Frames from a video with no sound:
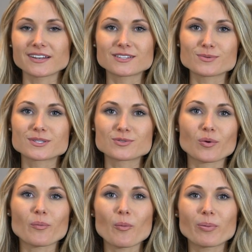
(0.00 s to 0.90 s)
into its
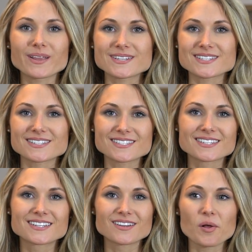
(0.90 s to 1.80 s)
normal places,
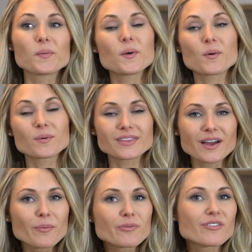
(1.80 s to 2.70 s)
along with the
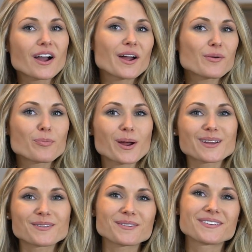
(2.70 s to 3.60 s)
help of a
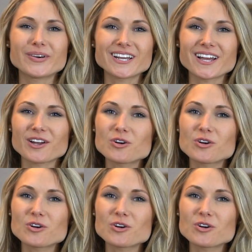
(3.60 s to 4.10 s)
chiropractor. But I